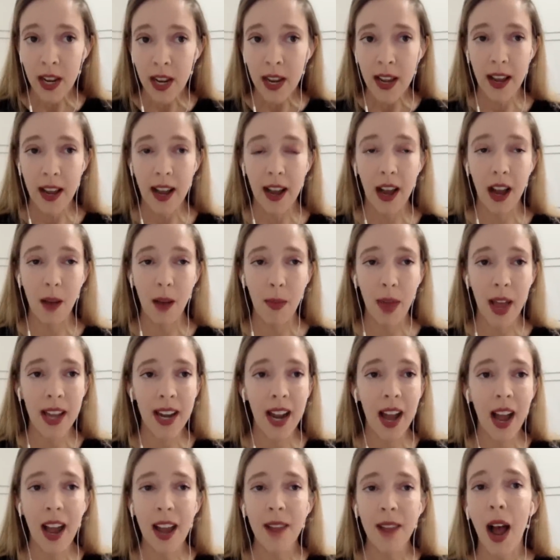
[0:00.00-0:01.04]
And
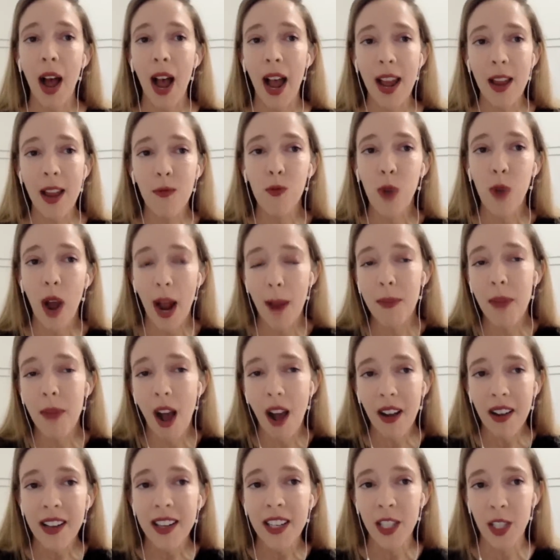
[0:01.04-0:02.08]
I'm not
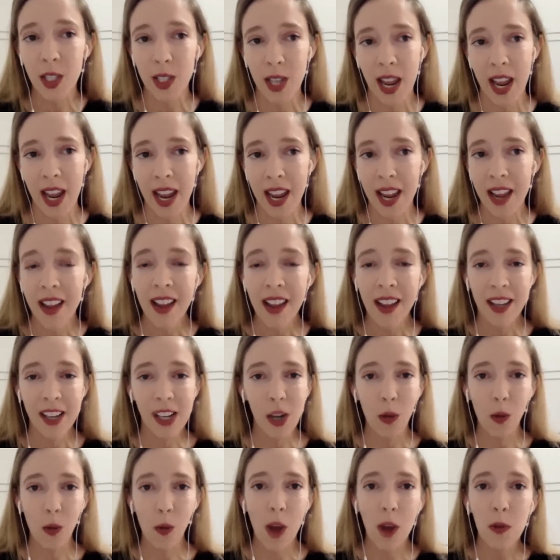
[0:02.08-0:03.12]
going to say,
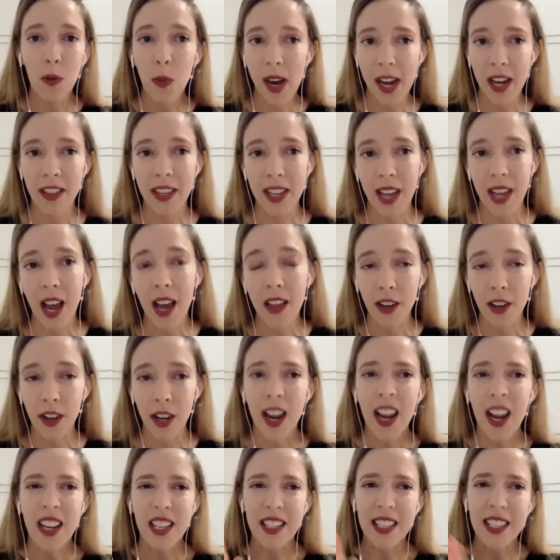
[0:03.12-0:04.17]
one way or the other,
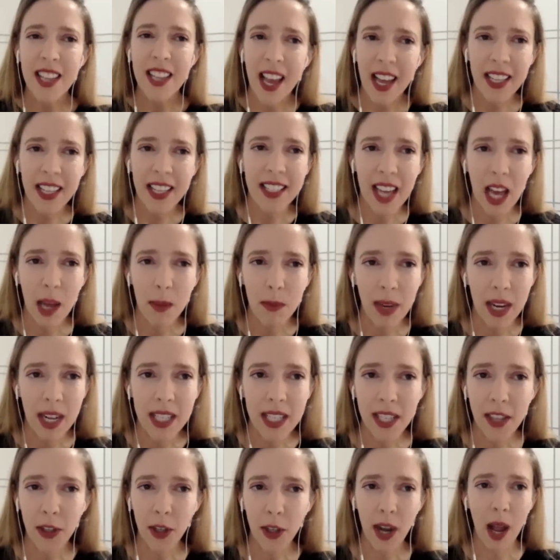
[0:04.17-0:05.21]
yes, that means
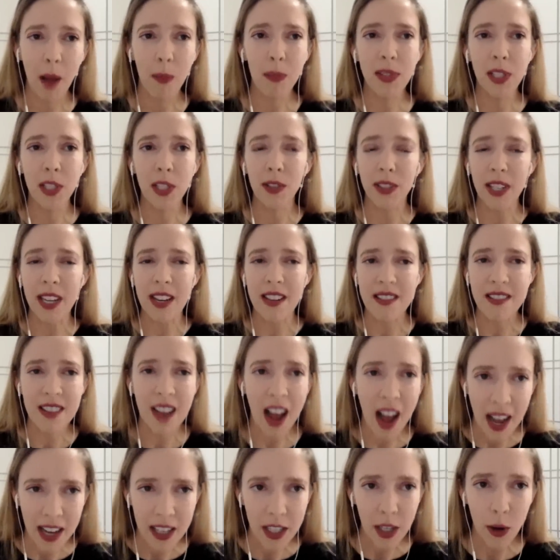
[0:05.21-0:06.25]
that they're absolutely
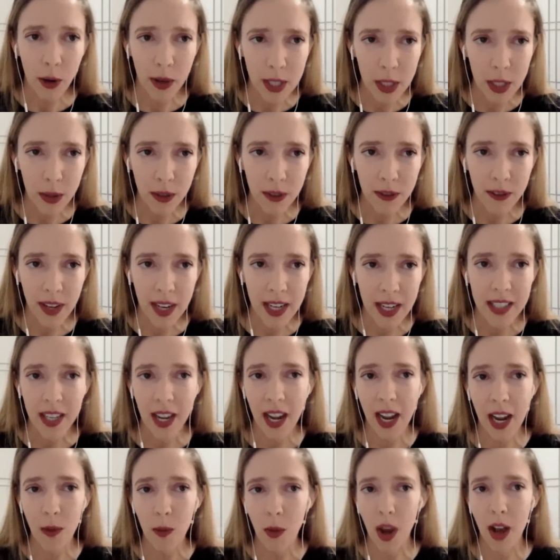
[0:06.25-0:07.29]
not going to invade
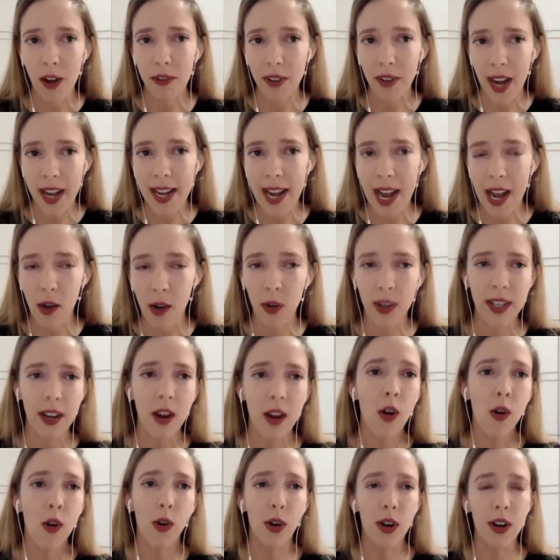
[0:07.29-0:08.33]
Taiwan right now,
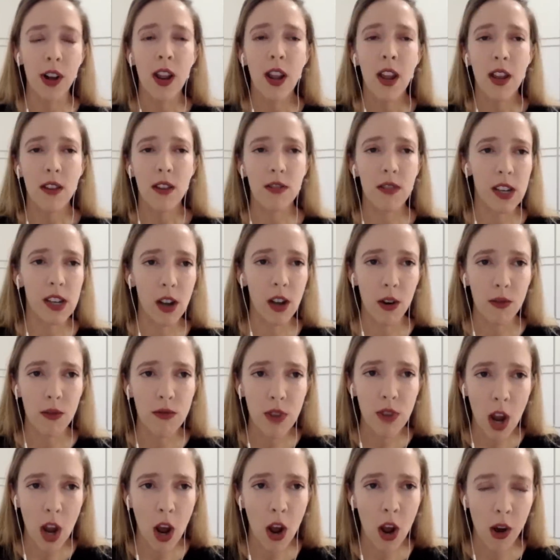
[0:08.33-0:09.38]
or you know,
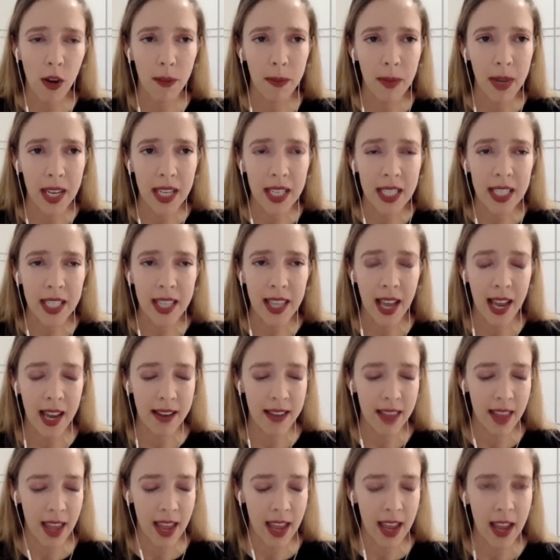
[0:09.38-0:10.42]
no, it means that
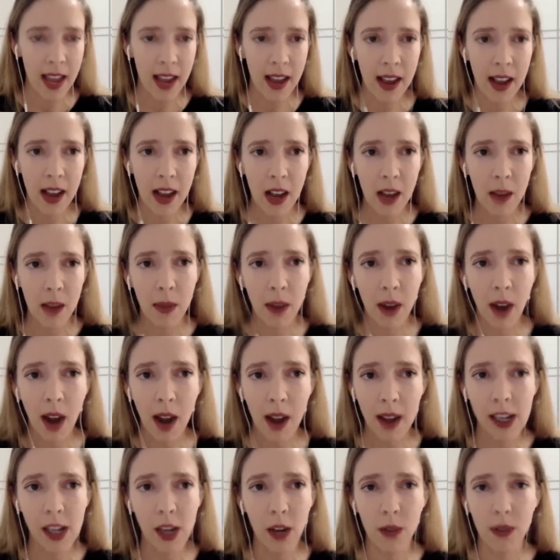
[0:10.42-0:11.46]
they,
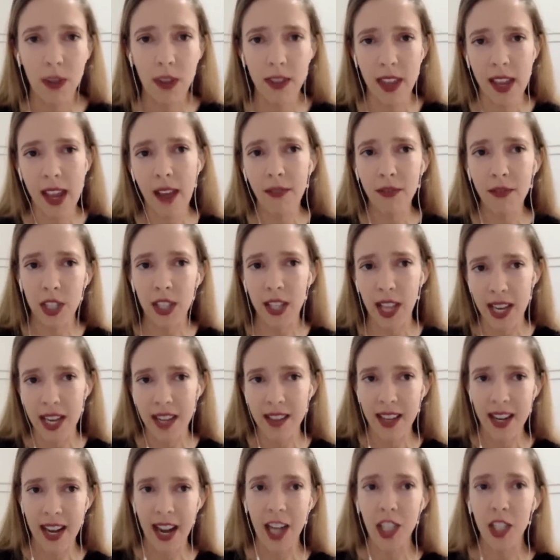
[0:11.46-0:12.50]
you know, that they have
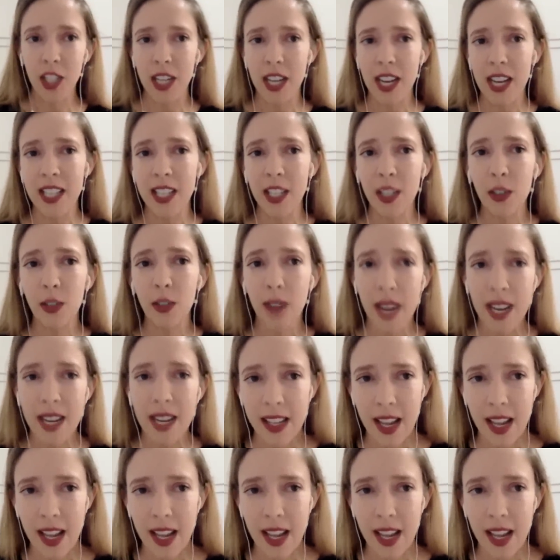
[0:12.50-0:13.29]
decided that actually it's a great